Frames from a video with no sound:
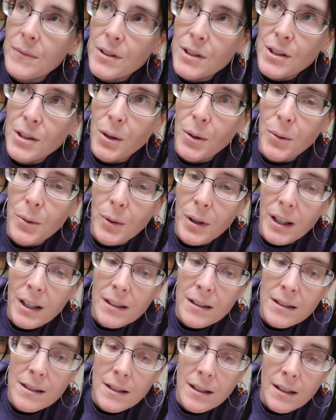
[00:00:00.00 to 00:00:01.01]
So
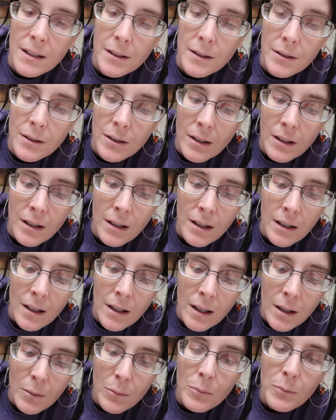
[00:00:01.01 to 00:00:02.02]
it's the
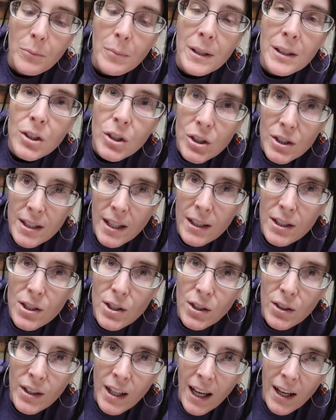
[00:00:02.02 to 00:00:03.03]
bigger
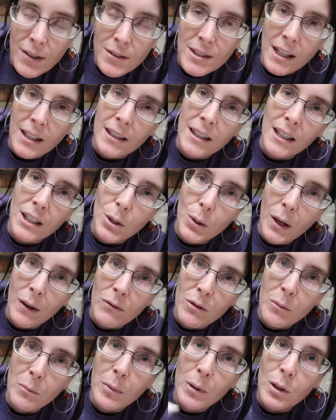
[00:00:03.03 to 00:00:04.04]
section on the outside, like you
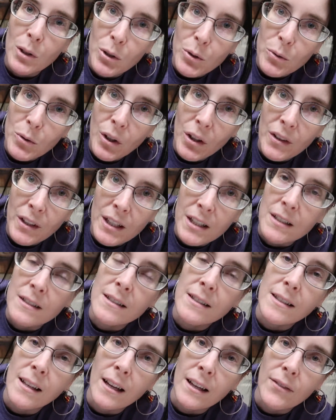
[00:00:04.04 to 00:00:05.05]
have the balloon on the
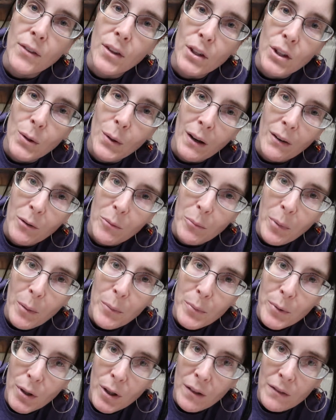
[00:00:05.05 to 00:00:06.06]
inside, then you have a
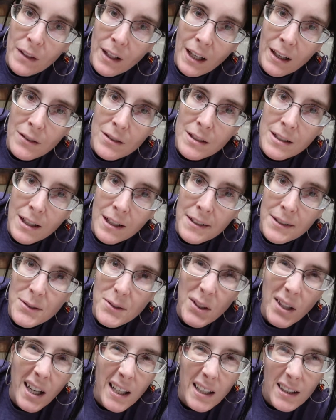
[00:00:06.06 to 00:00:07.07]
bumper on the outside,
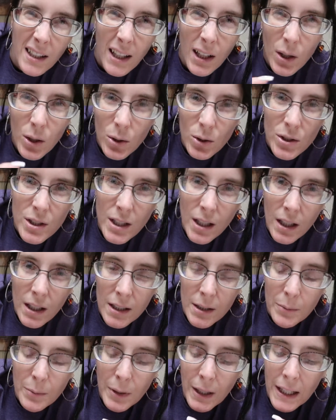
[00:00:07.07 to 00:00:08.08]
so it kind of like holds it
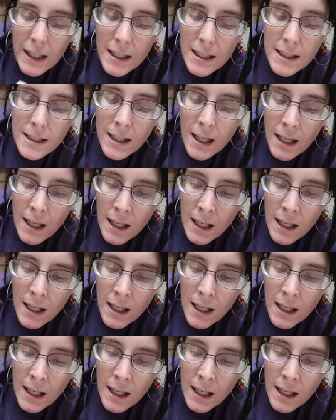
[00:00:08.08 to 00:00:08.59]
all in place.